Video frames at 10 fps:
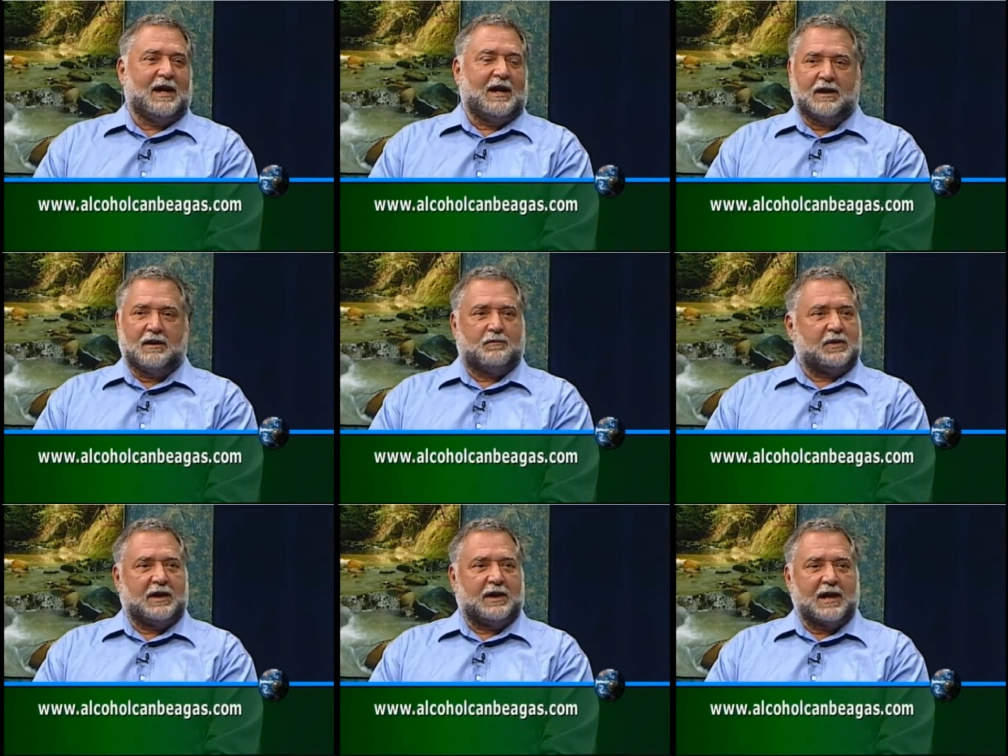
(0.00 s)
Now,
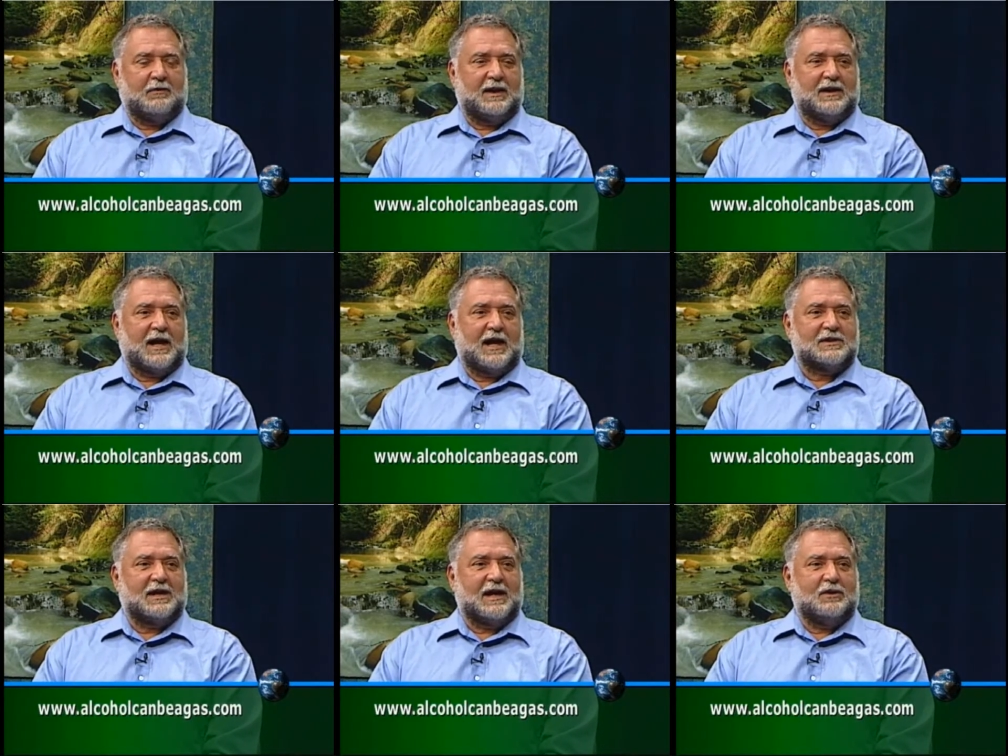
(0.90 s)
you got to
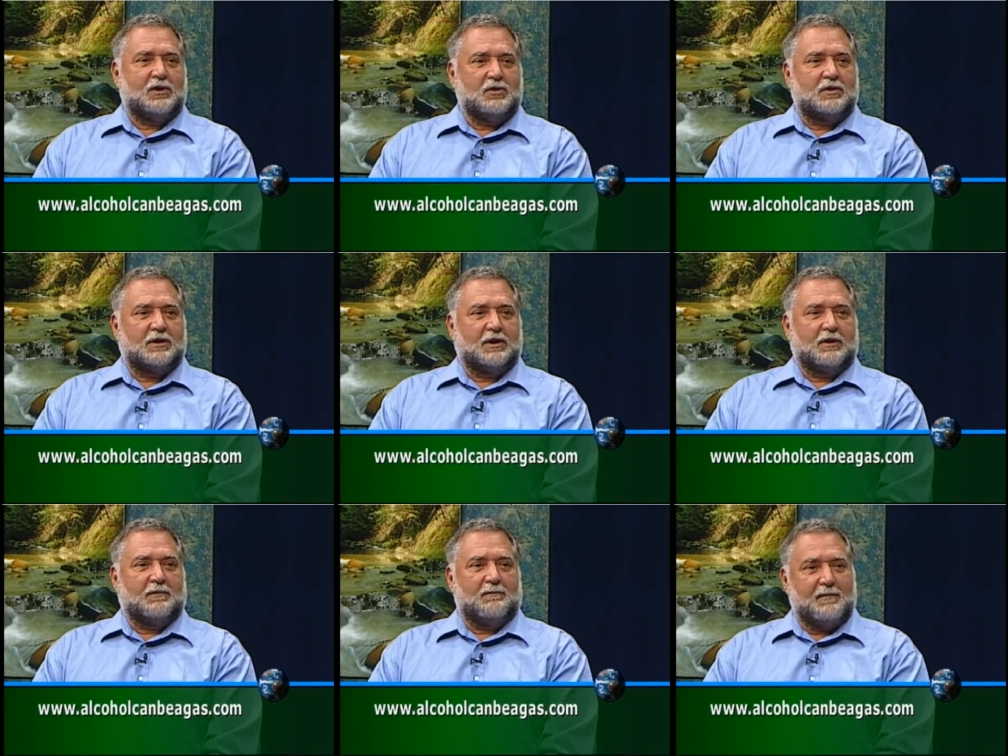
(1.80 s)
realize that
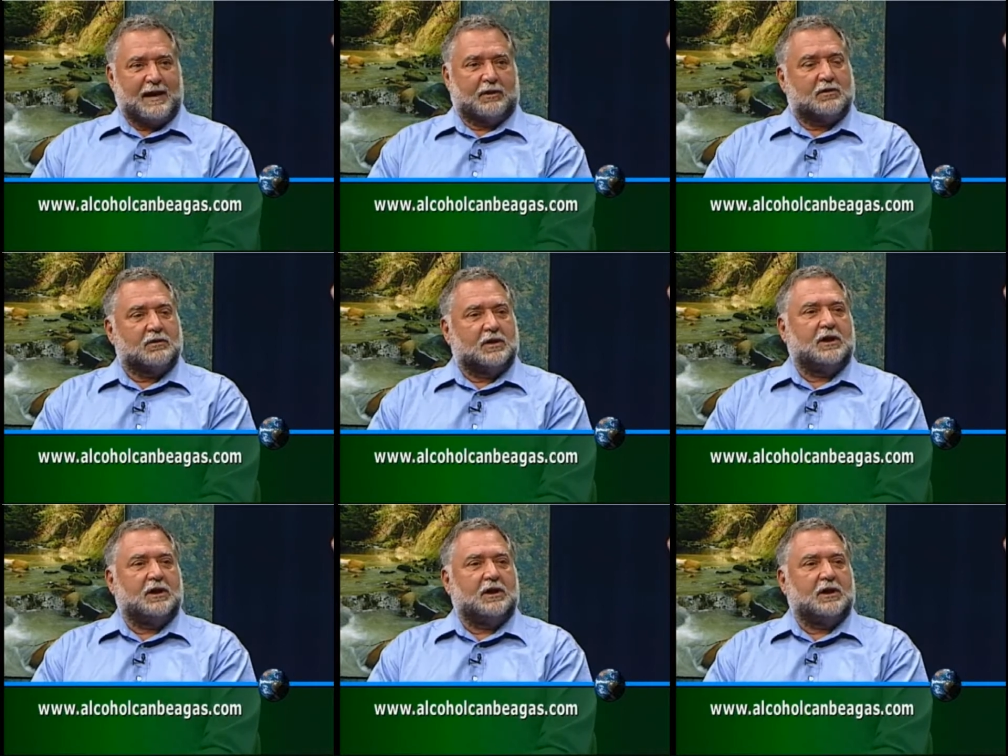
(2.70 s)
nuclear metal,